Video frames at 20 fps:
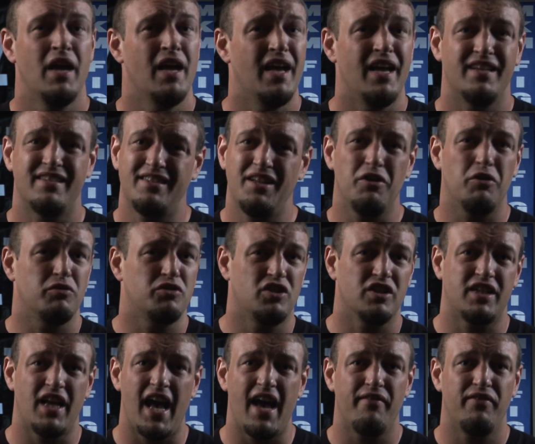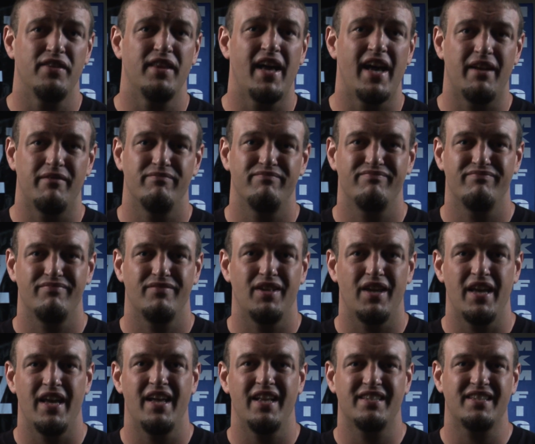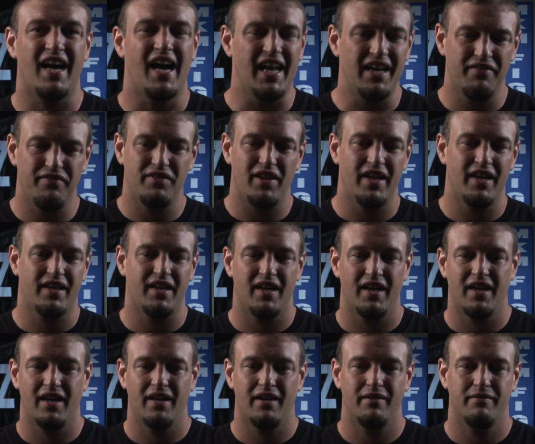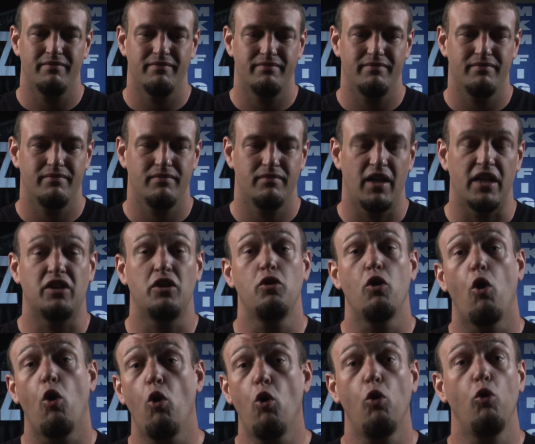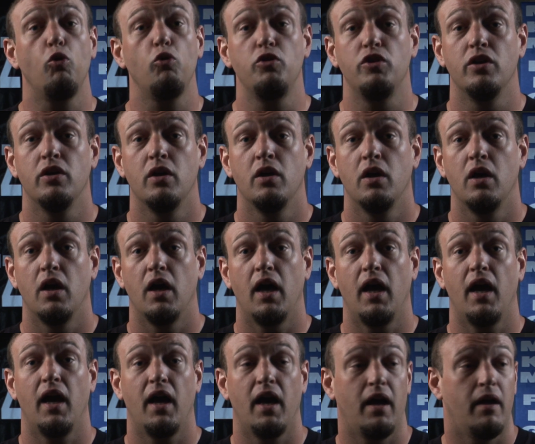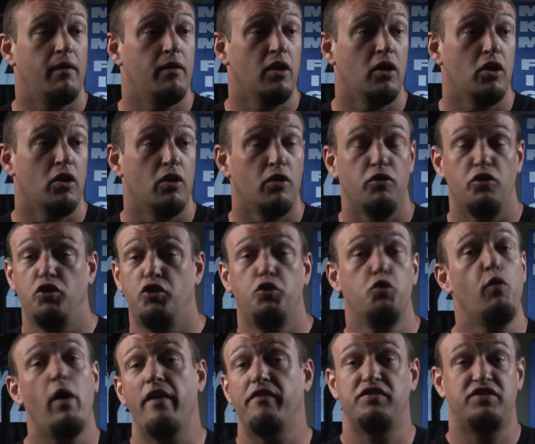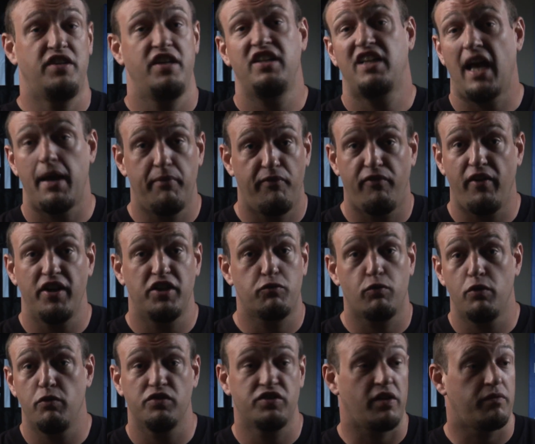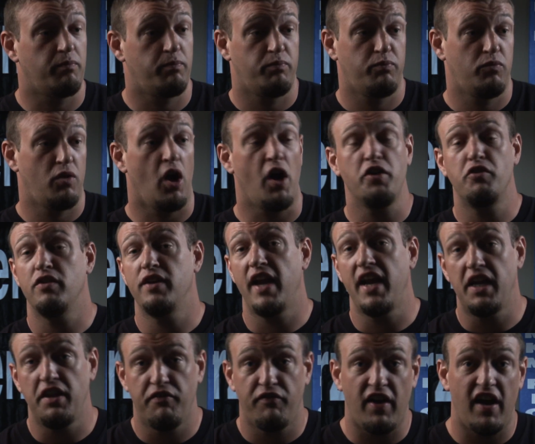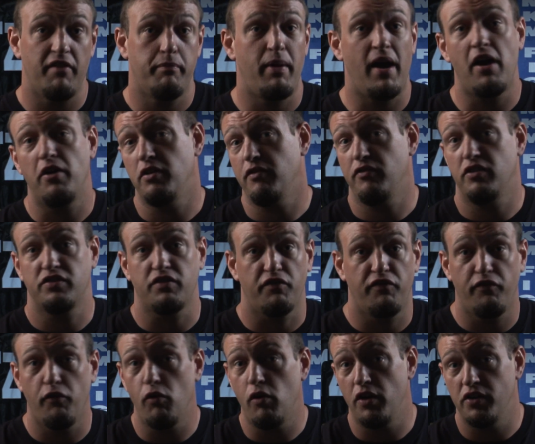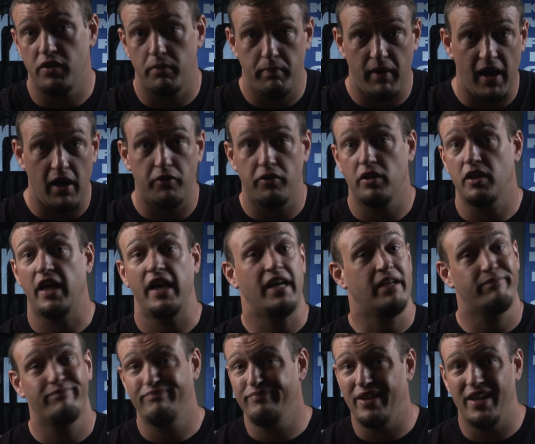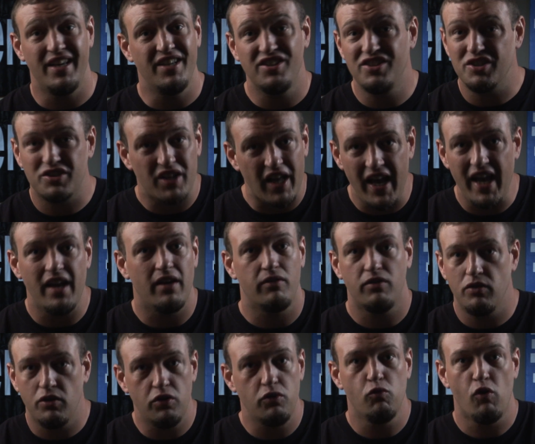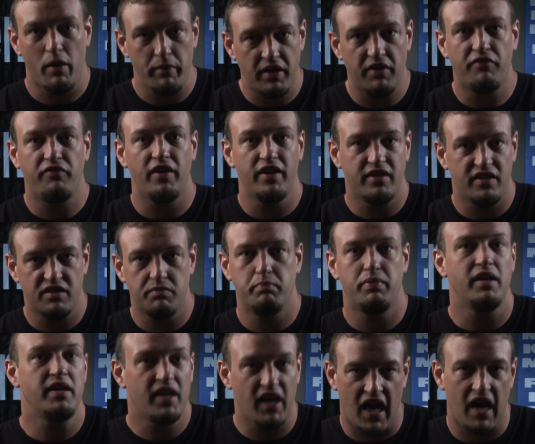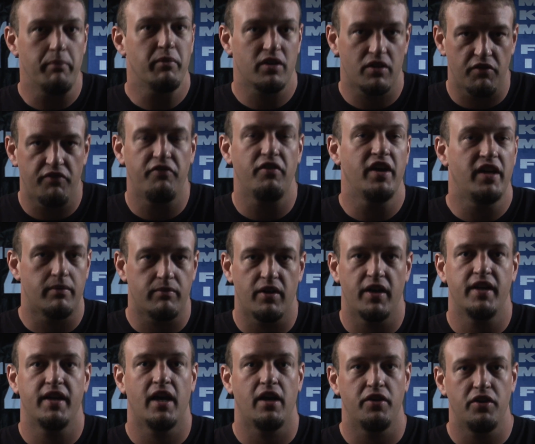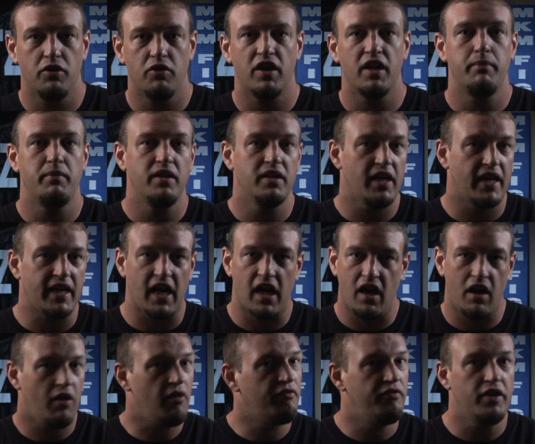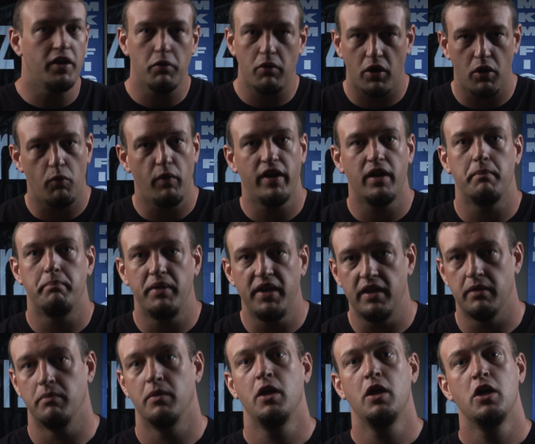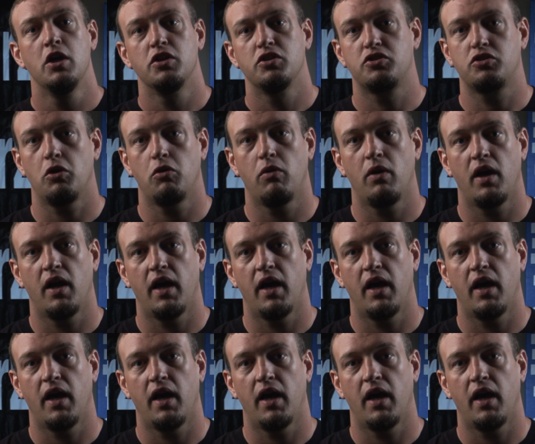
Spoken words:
Still, just having that, it's kind of like the old UFC type fights where it was a 185 pounder versus a 400 pounder. Like, he's just, hey, you want me to fight this big guy? I'm going to go fight him right now. You know what I mean? Like, I'll figure out a way to beat him. So